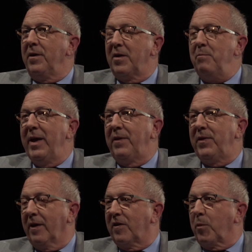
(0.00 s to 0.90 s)
to make
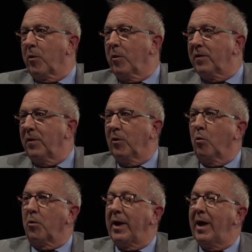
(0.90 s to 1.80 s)
the experience of the
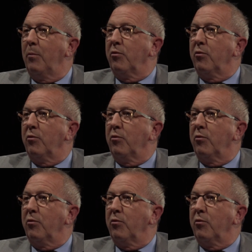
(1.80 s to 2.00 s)
Gordie Howe